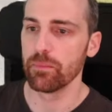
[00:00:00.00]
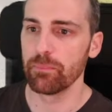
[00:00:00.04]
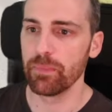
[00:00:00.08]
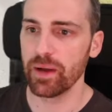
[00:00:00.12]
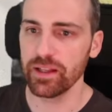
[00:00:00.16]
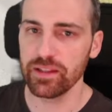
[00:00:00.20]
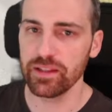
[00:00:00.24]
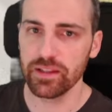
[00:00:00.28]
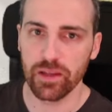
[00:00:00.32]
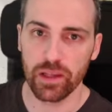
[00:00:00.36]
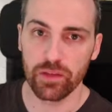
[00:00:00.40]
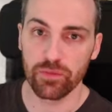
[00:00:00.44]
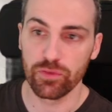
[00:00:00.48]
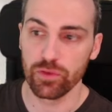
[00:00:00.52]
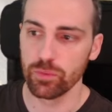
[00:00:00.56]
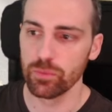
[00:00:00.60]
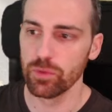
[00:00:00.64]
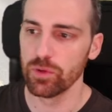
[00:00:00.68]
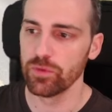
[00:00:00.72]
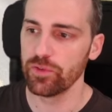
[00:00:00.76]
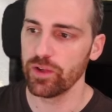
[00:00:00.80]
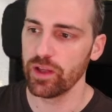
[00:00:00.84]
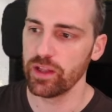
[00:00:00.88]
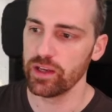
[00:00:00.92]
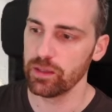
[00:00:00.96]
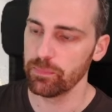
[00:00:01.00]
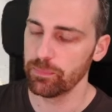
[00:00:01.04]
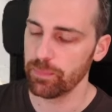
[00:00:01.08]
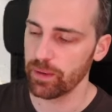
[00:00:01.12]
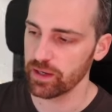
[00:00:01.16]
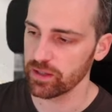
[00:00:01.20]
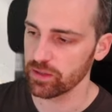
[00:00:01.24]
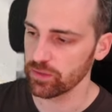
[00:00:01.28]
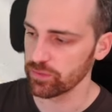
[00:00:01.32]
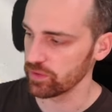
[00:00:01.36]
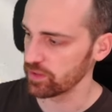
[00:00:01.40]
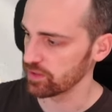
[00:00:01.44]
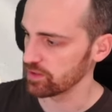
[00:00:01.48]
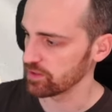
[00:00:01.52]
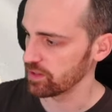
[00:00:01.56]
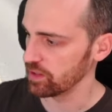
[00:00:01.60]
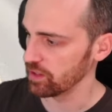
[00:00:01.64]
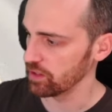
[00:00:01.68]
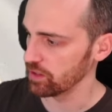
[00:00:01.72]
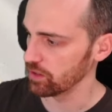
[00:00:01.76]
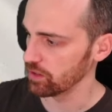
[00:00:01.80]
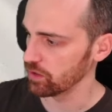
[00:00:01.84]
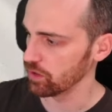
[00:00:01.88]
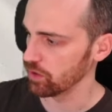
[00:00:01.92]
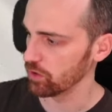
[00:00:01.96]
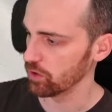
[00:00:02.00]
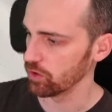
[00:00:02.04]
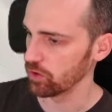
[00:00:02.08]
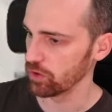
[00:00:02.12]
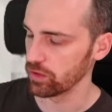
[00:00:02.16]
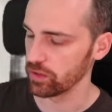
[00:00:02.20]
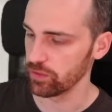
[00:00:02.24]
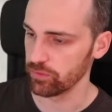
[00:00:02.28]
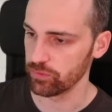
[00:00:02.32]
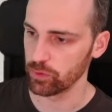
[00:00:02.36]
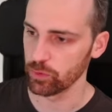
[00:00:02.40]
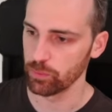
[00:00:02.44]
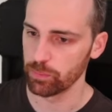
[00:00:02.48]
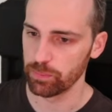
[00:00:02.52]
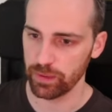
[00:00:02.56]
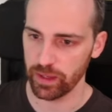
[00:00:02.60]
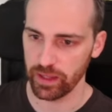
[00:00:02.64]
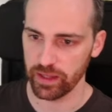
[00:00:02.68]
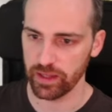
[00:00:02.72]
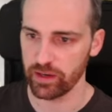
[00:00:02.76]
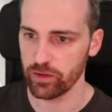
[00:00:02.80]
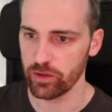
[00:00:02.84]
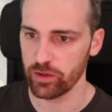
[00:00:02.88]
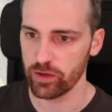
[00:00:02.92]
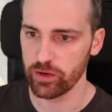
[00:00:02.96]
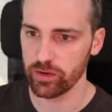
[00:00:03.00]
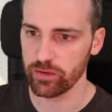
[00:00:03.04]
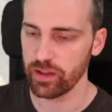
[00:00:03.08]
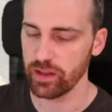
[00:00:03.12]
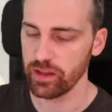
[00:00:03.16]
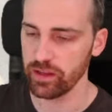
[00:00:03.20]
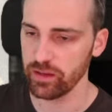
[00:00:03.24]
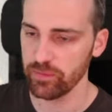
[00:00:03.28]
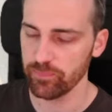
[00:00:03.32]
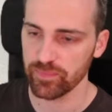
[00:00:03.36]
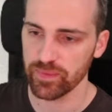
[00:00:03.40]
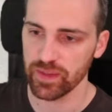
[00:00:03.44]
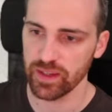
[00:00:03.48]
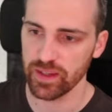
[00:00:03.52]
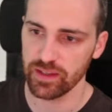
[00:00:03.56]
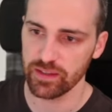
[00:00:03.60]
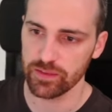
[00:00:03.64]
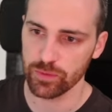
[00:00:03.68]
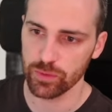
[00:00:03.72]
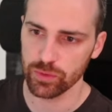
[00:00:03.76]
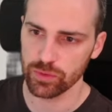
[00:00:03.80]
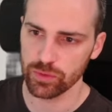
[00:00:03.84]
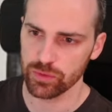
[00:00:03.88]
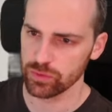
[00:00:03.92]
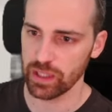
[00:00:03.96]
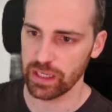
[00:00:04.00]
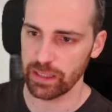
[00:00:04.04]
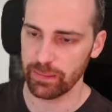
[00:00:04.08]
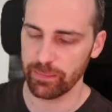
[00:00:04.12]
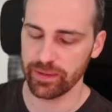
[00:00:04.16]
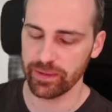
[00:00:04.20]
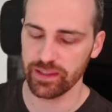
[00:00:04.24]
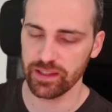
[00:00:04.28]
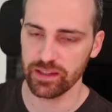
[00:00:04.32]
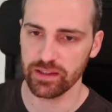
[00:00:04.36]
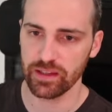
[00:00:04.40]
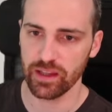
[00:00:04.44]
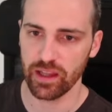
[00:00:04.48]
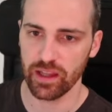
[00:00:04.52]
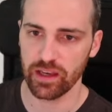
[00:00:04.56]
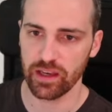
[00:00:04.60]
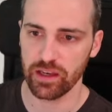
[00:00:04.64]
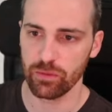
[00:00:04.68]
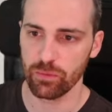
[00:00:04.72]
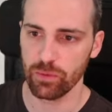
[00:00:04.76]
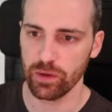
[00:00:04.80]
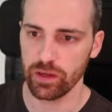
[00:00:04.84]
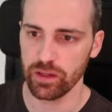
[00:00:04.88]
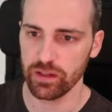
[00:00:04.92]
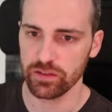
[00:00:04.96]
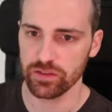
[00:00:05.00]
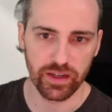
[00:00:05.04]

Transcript: But if you move any part of the screen or if you play another day, it's good to calibrate it anyway.